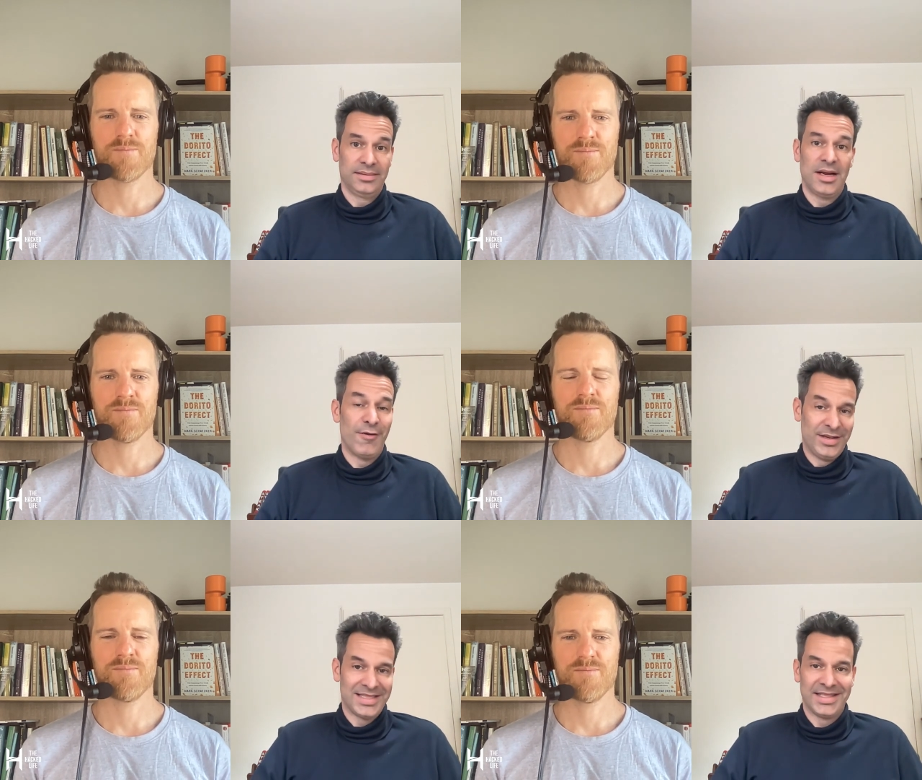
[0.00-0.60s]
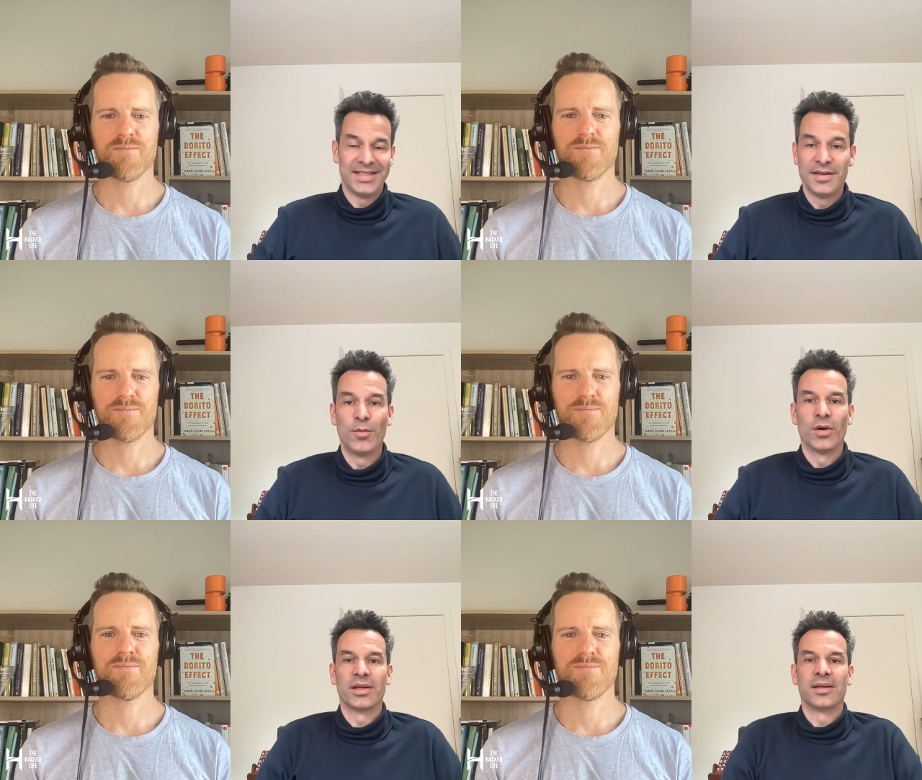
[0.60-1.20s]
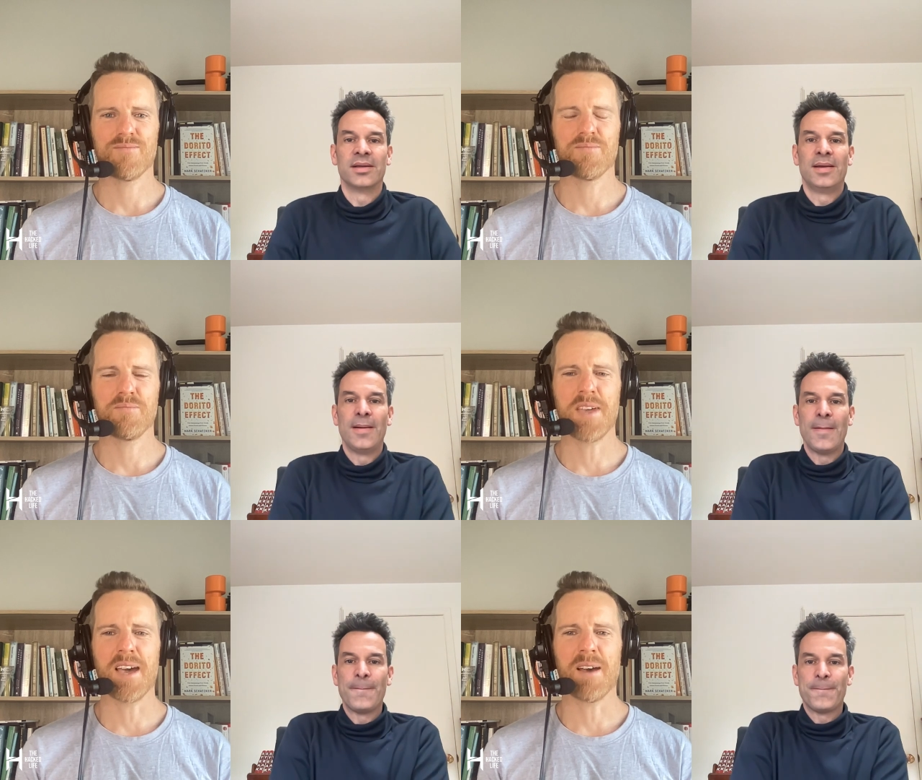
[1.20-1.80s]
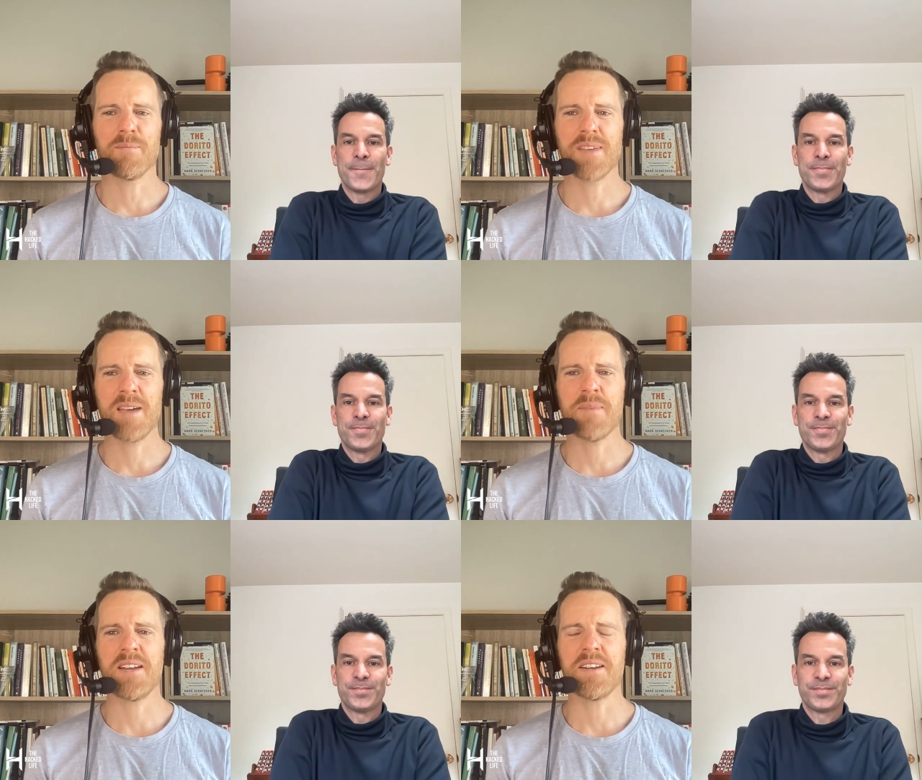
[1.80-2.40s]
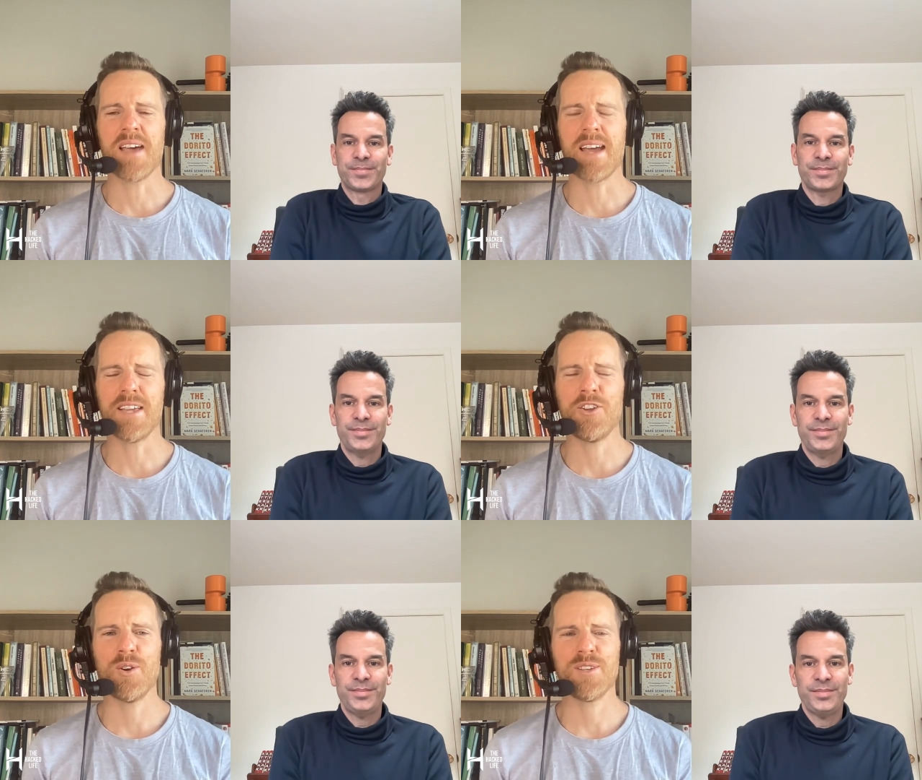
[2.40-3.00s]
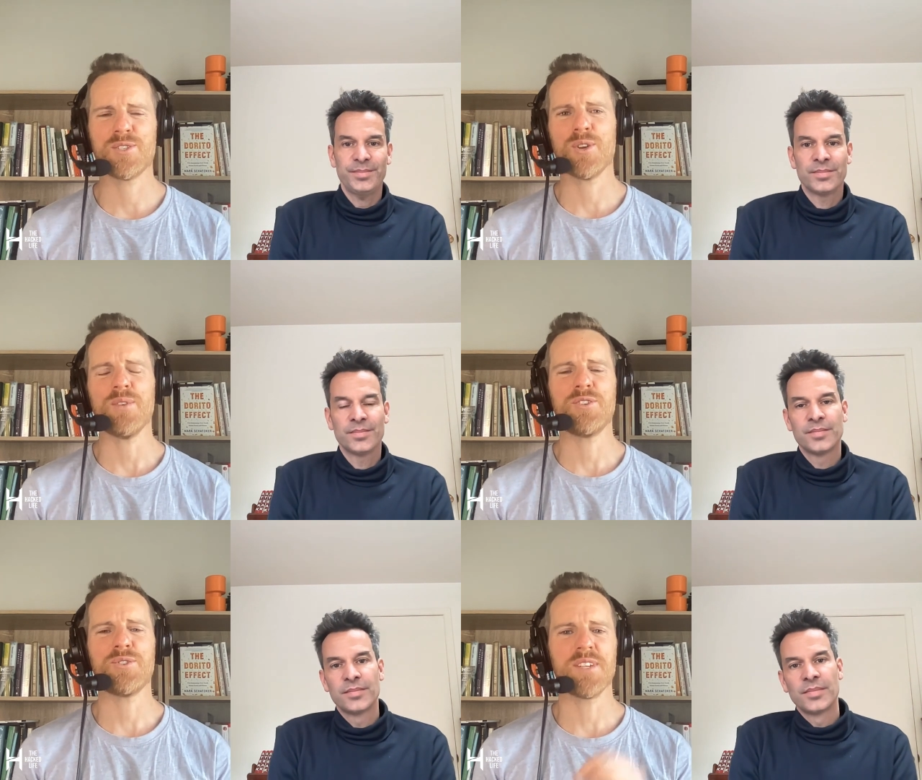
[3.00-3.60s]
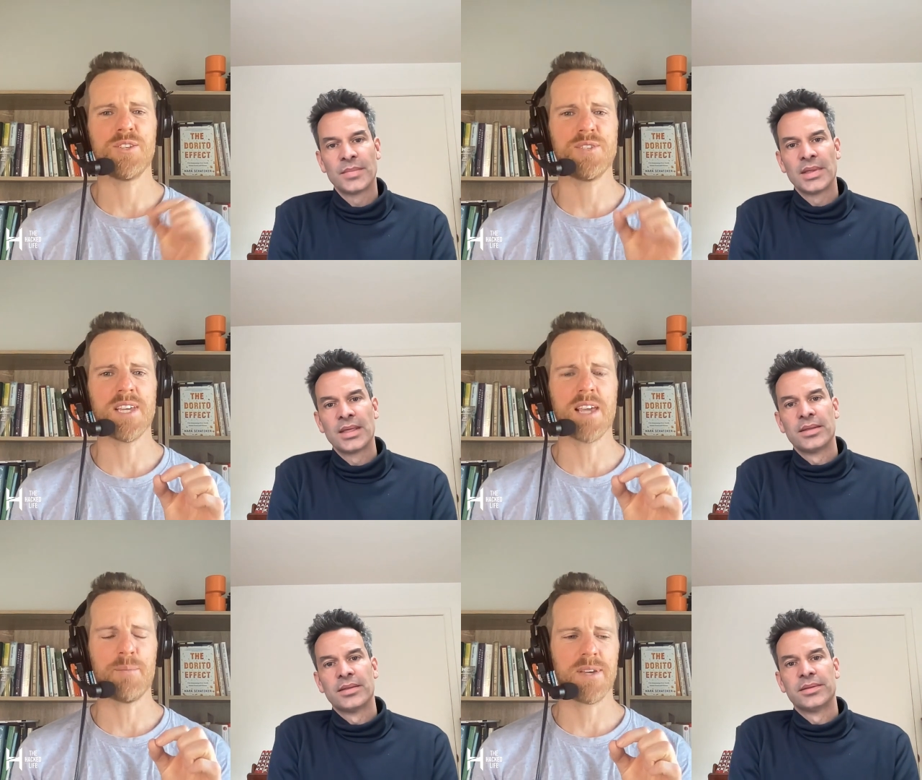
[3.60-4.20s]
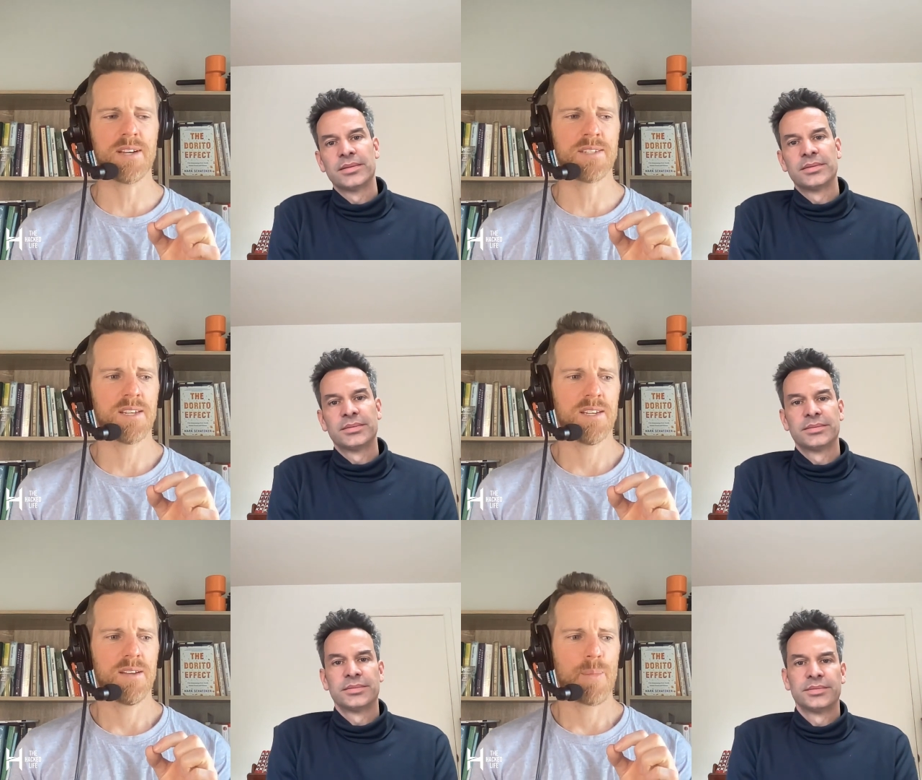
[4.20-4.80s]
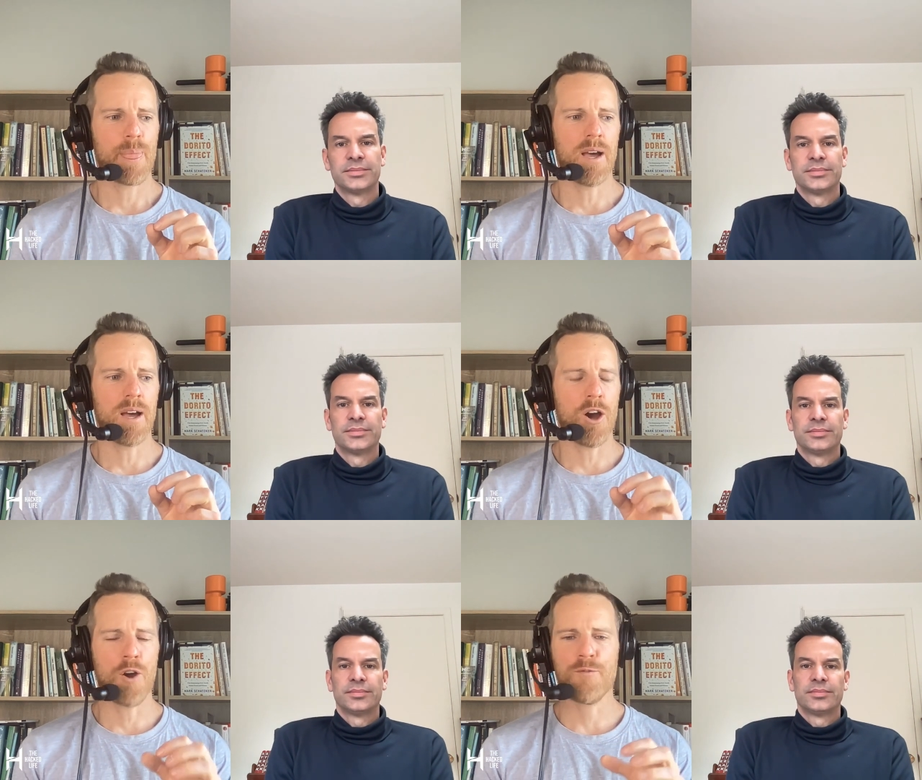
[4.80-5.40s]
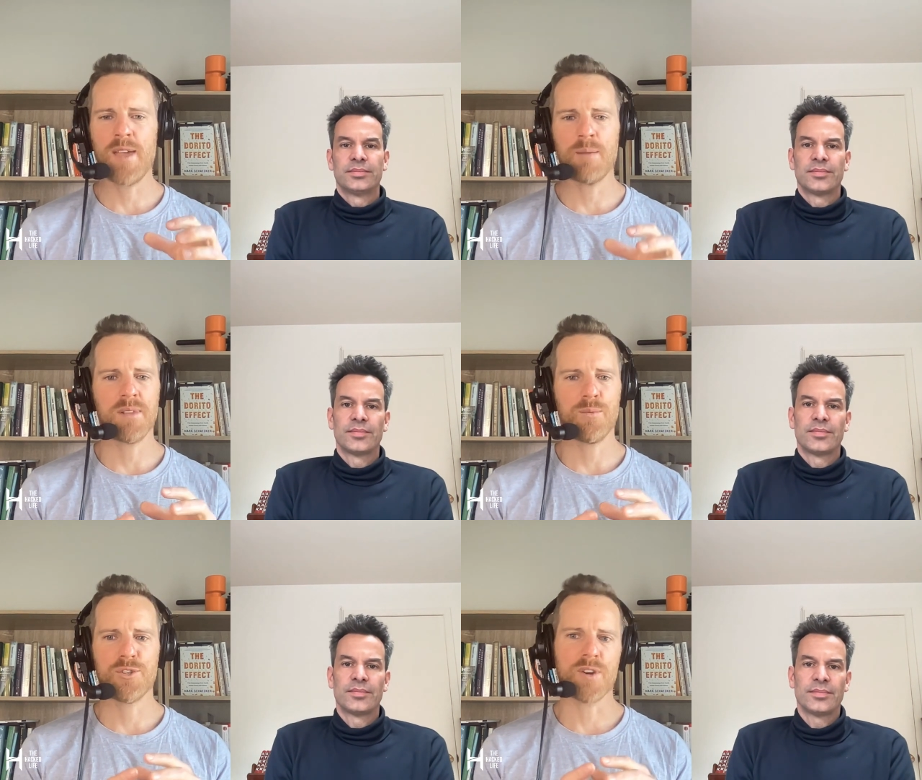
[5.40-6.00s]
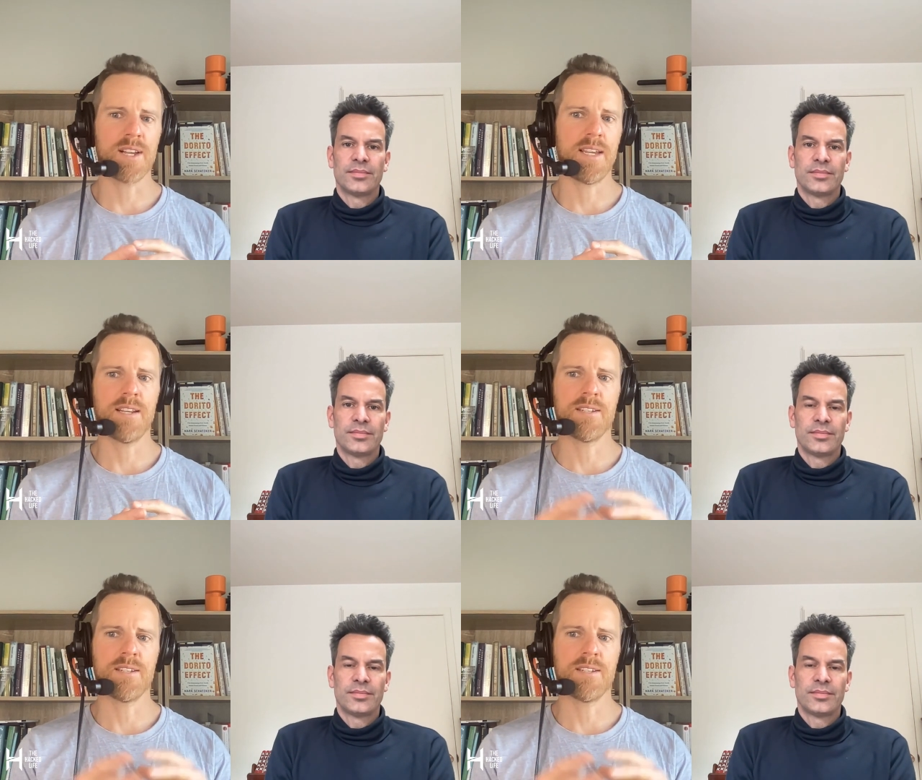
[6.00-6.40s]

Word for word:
Speaker 1: obviously, not working.
Speaker 2: Yeah. Amen to that. You know, it's so interesting you say that because uh, our family, we try to eat